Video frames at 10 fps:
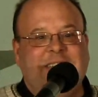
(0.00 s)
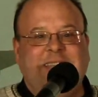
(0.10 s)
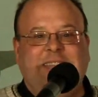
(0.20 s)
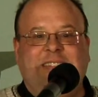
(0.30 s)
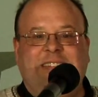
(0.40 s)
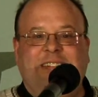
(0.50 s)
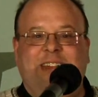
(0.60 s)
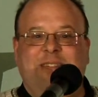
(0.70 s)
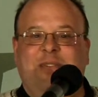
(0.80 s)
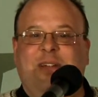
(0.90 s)
Well, I
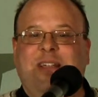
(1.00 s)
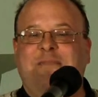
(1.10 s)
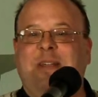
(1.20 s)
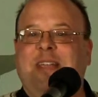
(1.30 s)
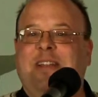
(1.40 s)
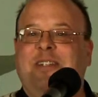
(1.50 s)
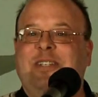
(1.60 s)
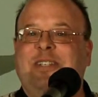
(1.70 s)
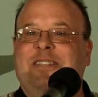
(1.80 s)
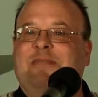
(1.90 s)
don't even know. I can, my English
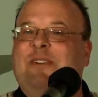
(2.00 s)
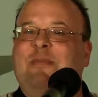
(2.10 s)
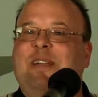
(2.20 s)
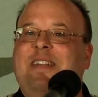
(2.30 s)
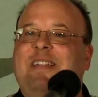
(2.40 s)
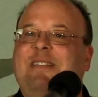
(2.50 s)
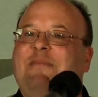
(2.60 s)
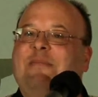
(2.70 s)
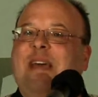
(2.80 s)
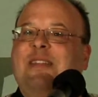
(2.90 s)
is, or my
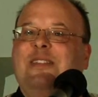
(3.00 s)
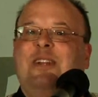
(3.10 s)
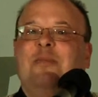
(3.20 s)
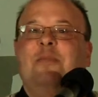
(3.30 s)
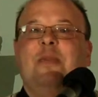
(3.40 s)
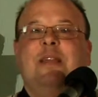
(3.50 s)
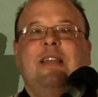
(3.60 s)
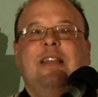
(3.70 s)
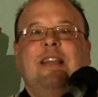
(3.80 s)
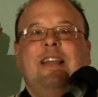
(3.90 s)
math is terrible.
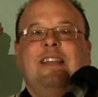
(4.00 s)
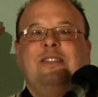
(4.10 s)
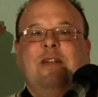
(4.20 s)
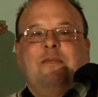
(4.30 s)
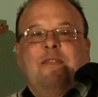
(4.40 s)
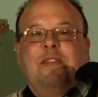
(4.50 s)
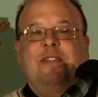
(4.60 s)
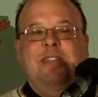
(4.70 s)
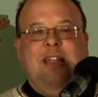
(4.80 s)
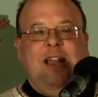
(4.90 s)
So I'm
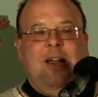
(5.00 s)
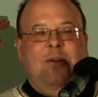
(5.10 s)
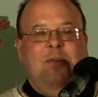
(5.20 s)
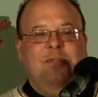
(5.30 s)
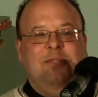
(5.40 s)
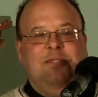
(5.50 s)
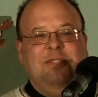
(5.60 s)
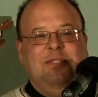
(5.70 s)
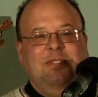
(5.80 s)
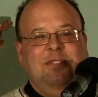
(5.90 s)
50 now.
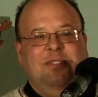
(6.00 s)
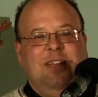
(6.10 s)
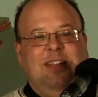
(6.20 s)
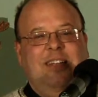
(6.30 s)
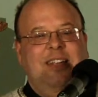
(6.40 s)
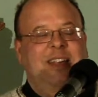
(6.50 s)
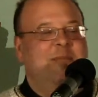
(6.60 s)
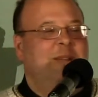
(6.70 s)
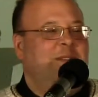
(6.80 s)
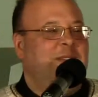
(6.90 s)
So 19. Can
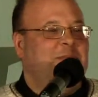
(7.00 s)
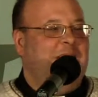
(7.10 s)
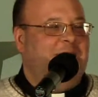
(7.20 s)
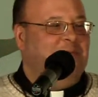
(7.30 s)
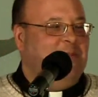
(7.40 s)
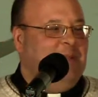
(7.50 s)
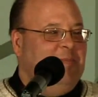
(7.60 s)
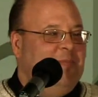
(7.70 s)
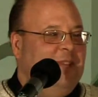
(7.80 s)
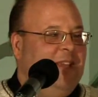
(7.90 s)
anybody do the math for me?
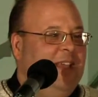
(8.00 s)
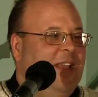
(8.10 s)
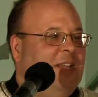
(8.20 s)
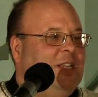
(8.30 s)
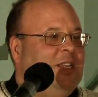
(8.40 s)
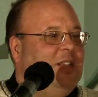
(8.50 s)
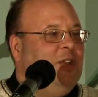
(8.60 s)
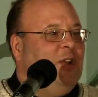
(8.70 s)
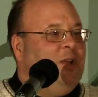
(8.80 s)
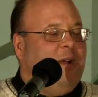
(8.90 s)

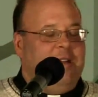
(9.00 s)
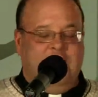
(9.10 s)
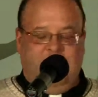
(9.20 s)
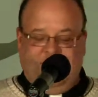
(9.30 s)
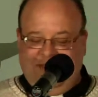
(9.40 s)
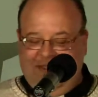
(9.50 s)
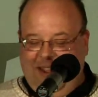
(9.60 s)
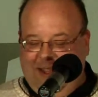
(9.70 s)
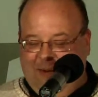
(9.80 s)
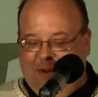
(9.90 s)
31 years.
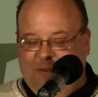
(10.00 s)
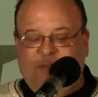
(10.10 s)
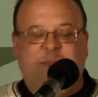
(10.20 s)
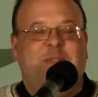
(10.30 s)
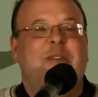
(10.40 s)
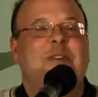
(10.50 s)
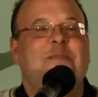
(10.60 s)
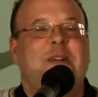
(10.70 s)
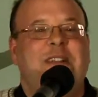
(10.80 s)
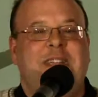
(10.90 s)
Okay, there we go.
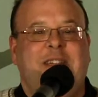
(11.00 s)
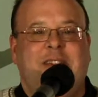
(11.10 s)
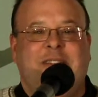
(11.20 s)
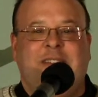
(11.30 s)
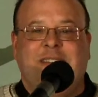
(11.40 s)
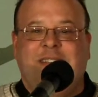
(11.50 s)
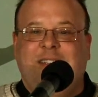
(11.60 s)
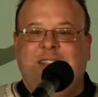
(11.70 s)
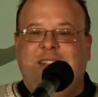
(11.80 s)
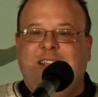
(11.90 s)
31 years.
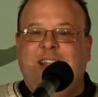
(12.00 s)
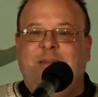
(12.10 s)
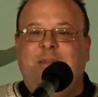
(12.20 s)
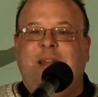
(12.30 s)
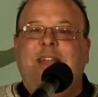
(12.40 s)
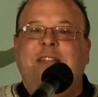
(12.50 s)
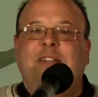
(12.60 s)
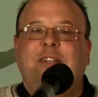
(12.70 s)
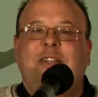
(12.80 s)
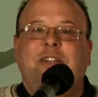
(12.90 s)
And I'm like,
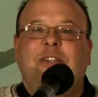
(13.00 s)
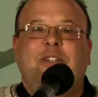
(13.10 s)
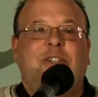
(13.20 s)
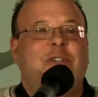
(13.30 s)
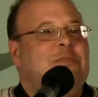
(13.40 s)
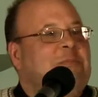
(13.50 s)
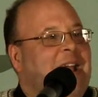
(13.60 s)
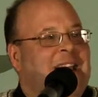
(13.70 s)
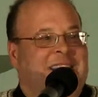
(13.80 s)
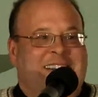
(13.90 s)
shoot, man.